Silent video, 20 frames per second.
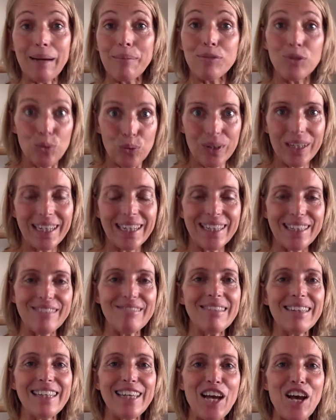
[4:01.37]
I'm talking in the
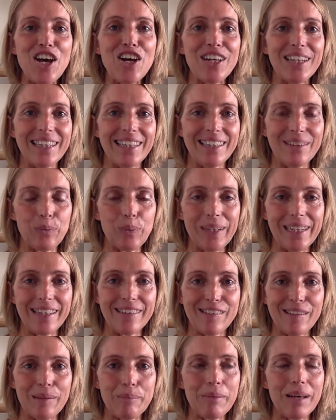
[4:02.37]
really early
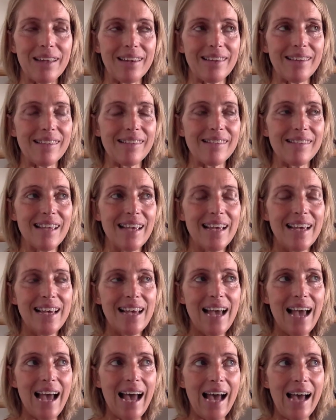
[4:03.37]
weeks and months.
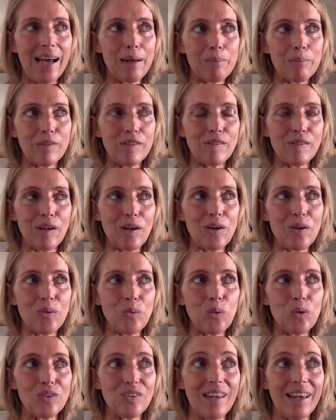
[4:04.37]
So
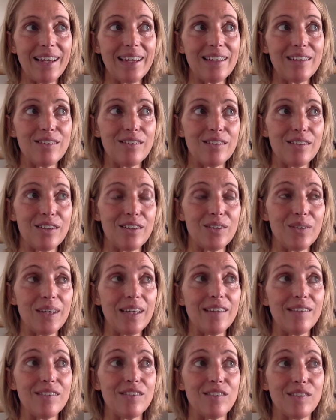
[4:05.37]
what I can do
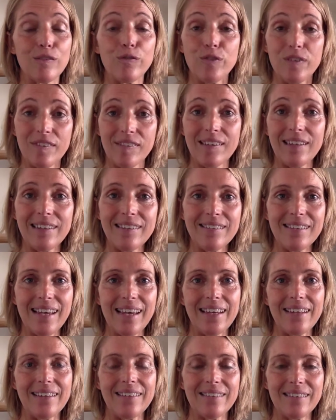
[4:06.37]
is just
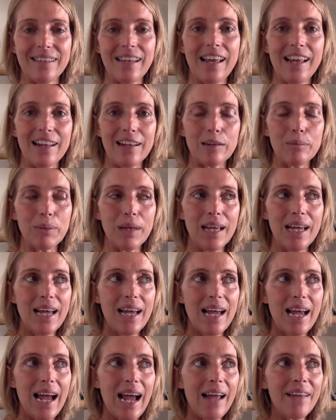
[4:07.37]
facilitate and help.
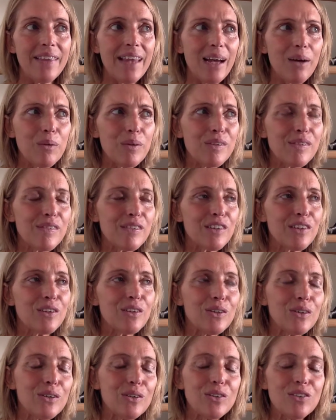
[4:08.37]
And that was
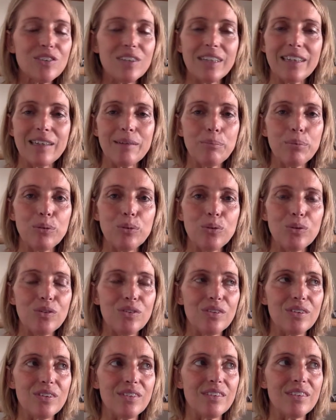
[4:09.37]
hugely
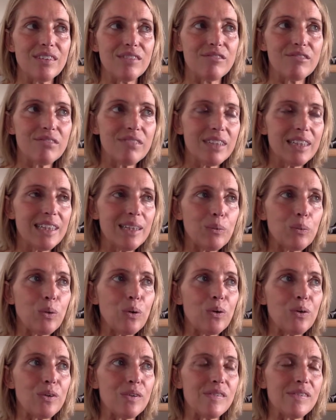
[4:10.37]
important. It really
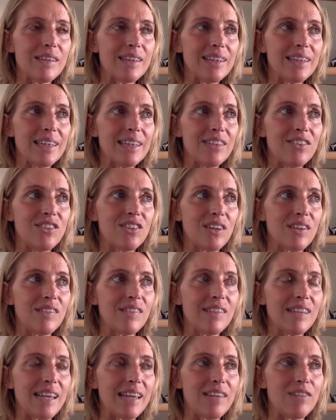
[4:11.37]
was. It
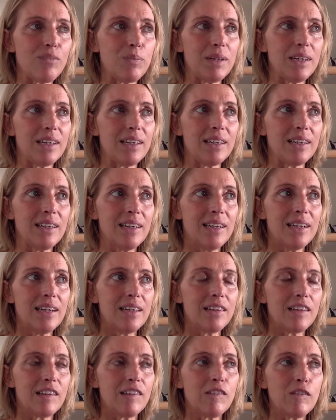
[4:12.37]
just gave me
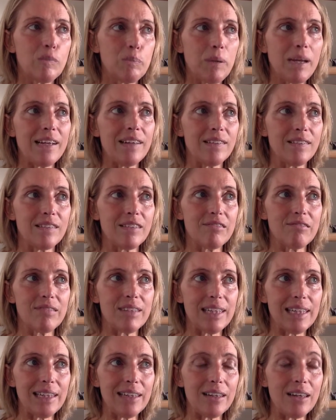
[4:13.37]
the space to
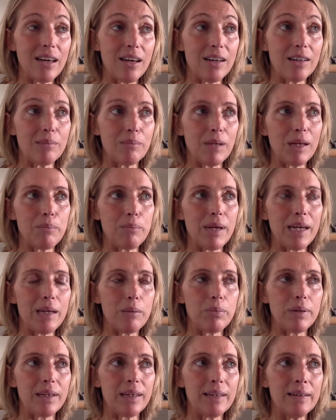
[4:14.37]
really learn my
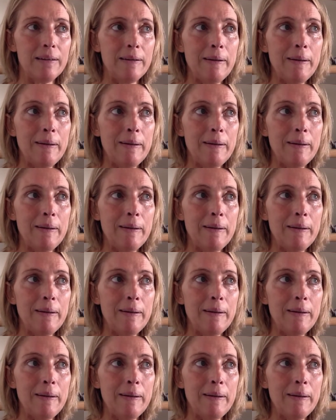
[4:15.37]
baby.